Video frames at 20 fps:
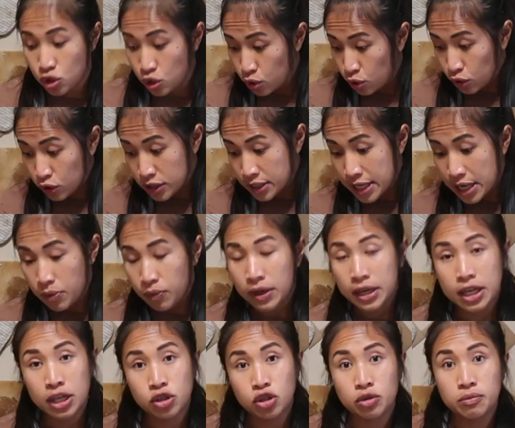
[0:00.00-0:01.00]
tools that we
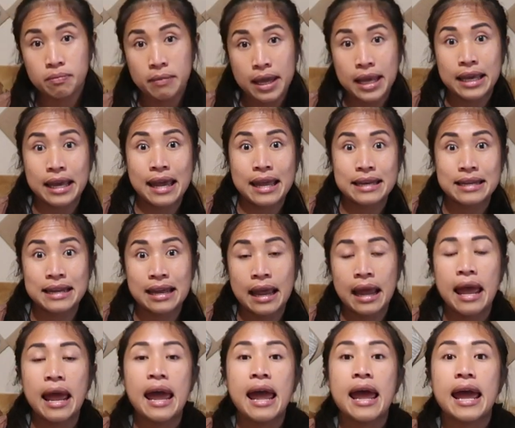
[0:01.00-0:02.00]
need to make it,
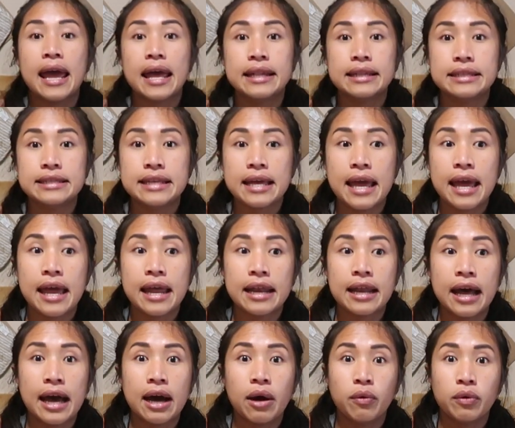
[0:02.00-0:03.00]
and
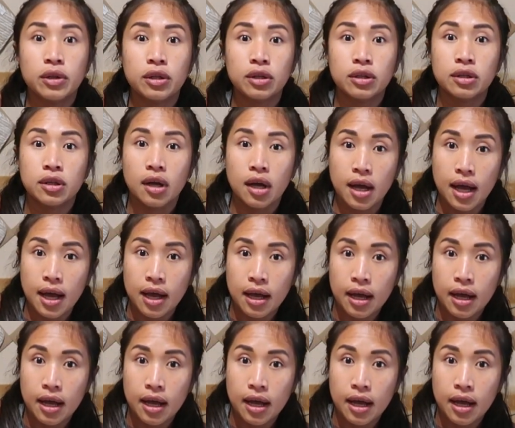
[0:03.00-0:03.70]
then I will